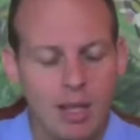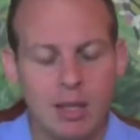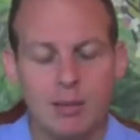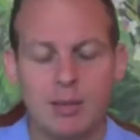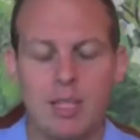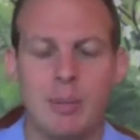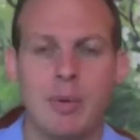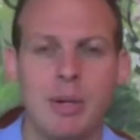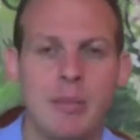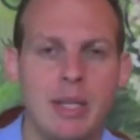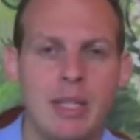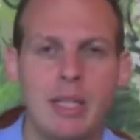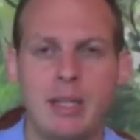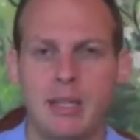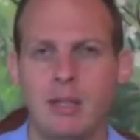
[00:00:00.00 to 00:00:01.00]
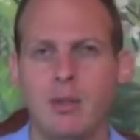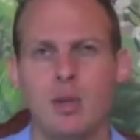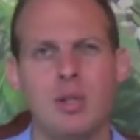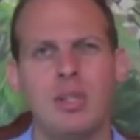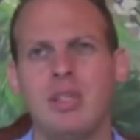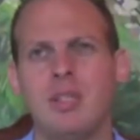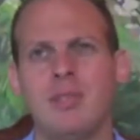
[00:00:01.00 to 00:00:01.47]
If somebody might take it.
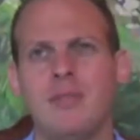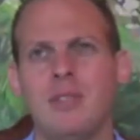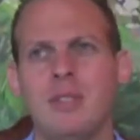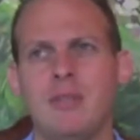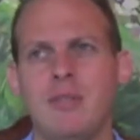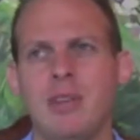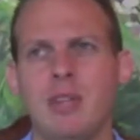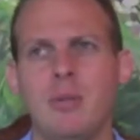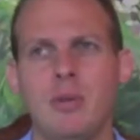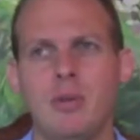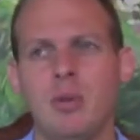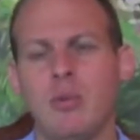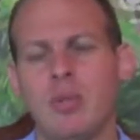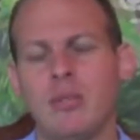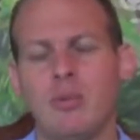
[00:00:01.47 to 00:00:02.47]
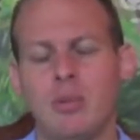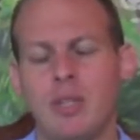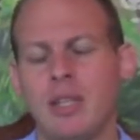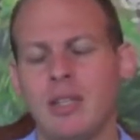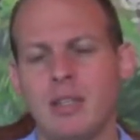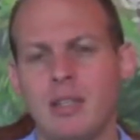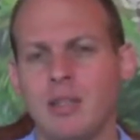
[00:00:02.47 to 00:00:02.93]
Usually, if it's available, nobody will
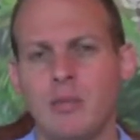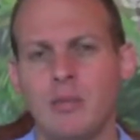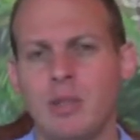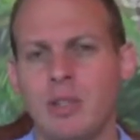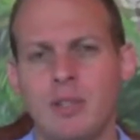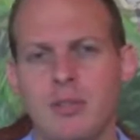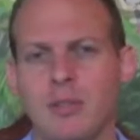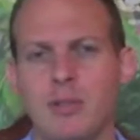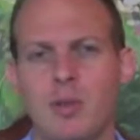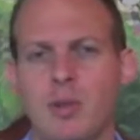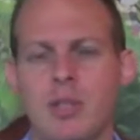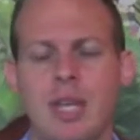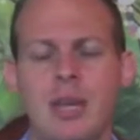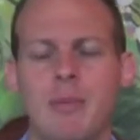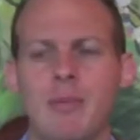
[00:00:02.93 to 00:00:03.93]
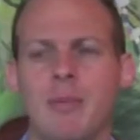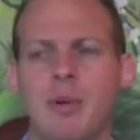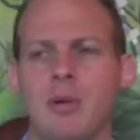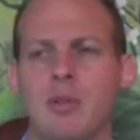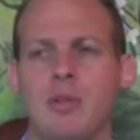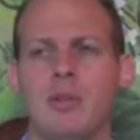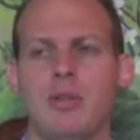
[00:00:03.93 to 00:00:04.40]
take it within a short time,
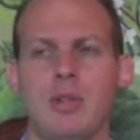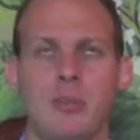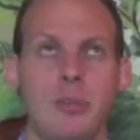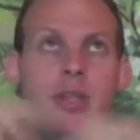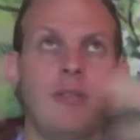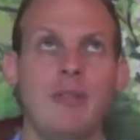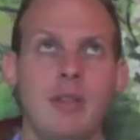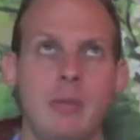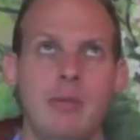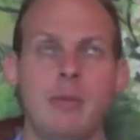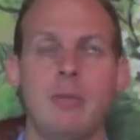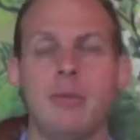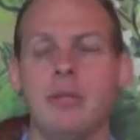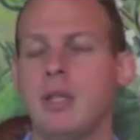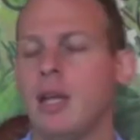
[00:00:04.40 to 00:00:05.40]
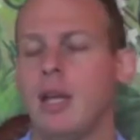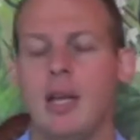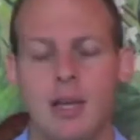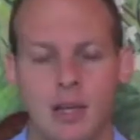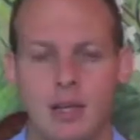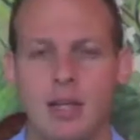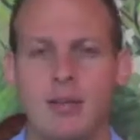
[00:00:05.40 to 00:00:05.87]
because it's already been available. But
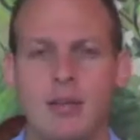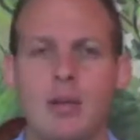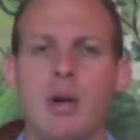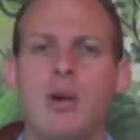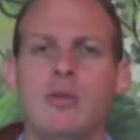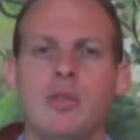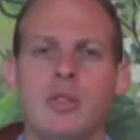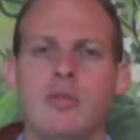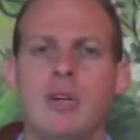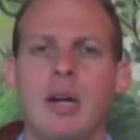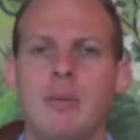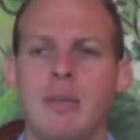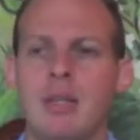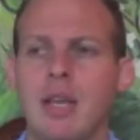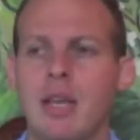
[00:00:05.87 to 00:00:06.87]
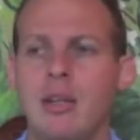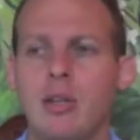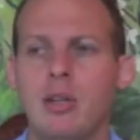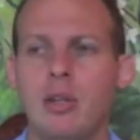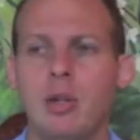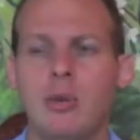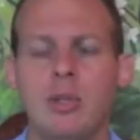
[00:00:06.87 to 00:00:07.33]
you never know. Just grab it, and you
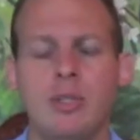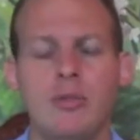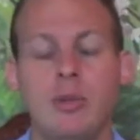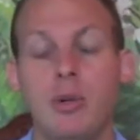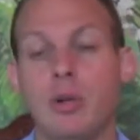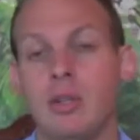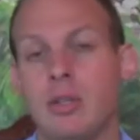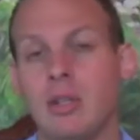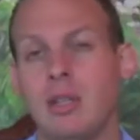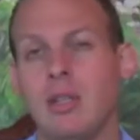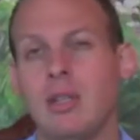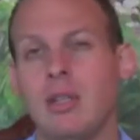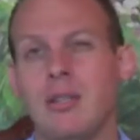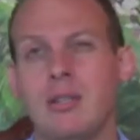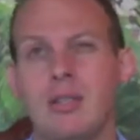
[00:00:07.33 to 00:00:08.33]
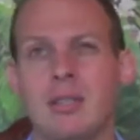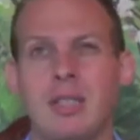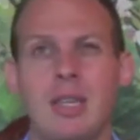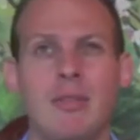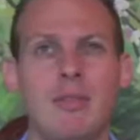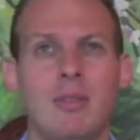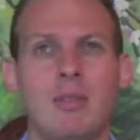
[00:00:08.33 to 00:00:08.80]
can always return it. I think there's a
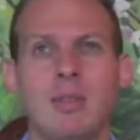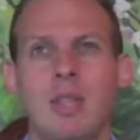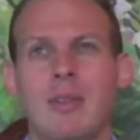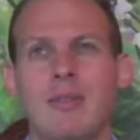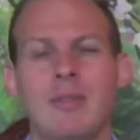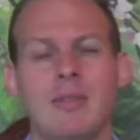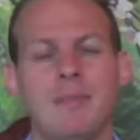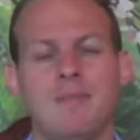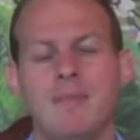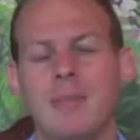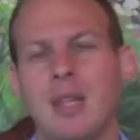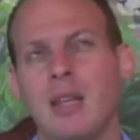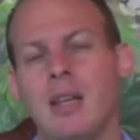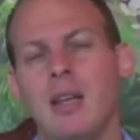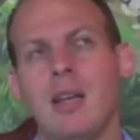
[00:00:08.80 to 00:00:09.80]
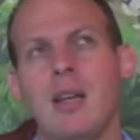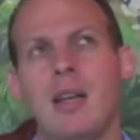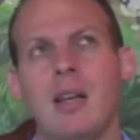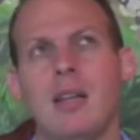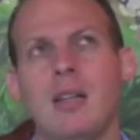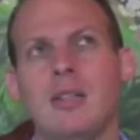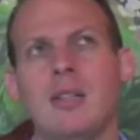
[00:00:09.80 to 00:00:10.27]
7 or 11
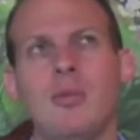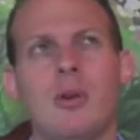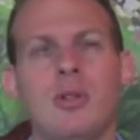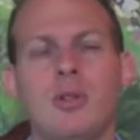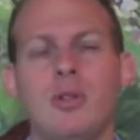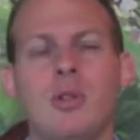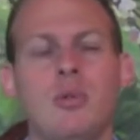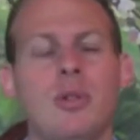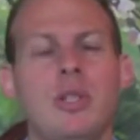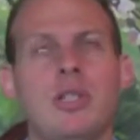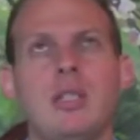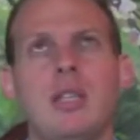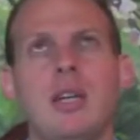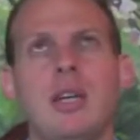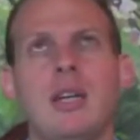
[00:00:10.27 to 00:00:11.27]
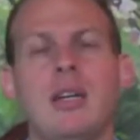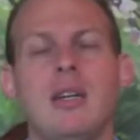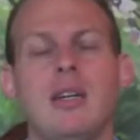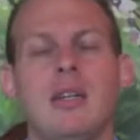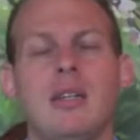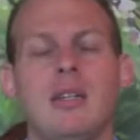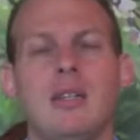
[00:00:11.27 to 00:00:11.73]
There's a 1 or 2 weeks
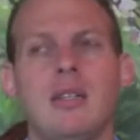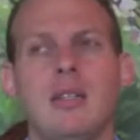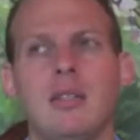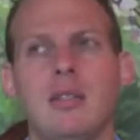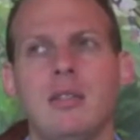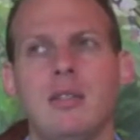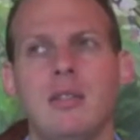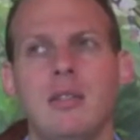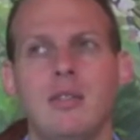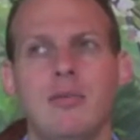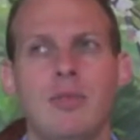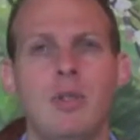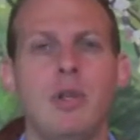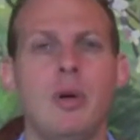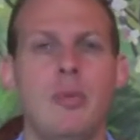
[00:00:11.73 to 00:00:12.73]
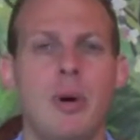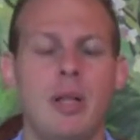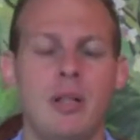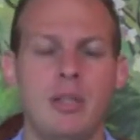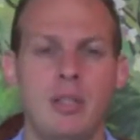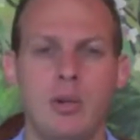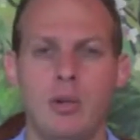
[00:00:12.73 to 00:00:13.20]
return
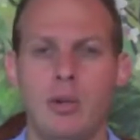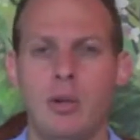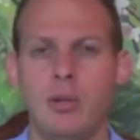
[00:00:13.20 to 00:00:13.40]
policy on